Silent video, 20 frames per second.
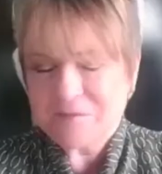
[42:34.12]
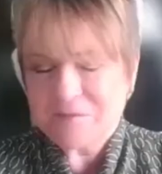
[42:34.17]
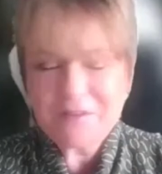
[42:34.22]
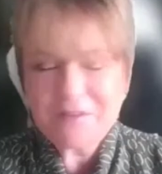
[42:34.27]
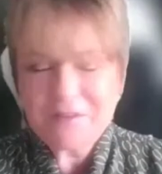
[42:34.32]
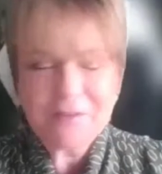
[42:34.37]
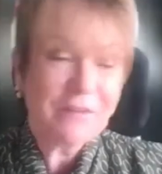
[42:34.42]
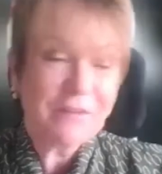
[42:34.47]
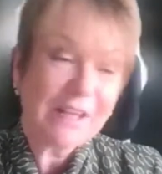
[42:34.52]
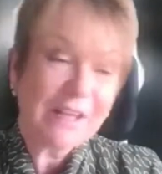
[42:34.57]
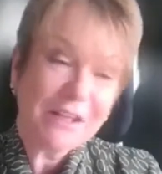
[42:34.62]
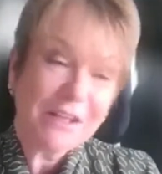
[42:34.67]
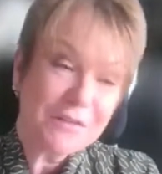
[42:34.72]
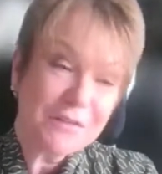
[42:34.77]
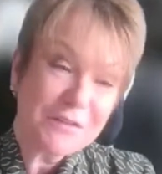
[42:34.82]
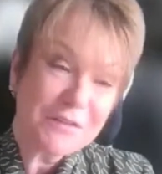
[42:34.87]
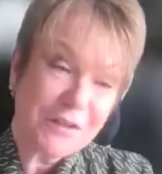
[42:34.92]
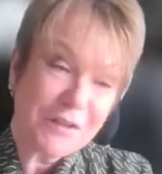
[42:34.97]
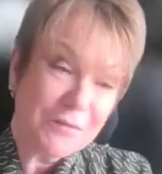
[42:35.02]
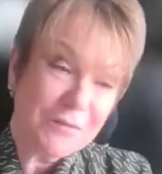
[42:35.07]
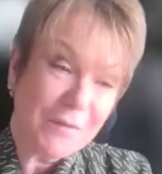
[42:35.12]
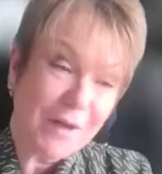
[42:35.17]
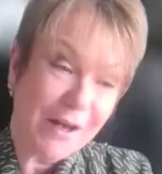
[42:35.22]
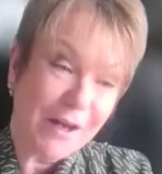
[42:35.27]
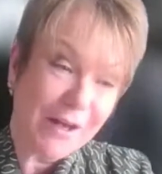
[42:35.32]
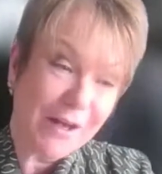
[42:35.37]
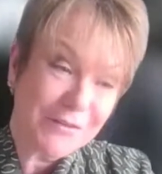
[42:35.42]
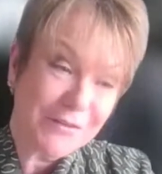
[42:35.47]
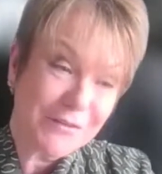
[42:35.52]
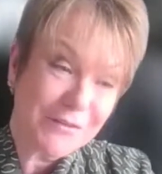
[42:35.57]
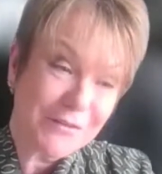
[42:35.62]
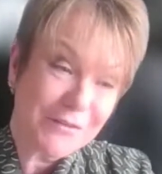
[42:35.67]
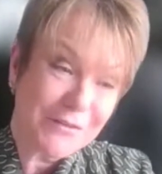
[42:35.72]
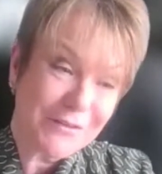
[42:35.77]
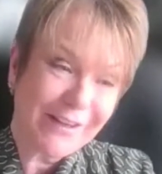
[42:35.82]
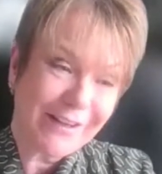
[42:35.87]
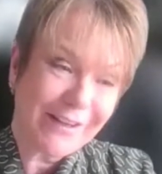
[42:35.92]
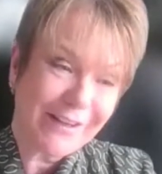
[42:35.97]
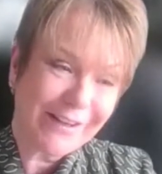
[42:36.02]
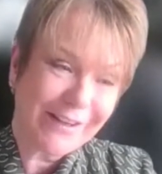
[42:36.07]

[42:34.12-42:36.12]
So thank you so much.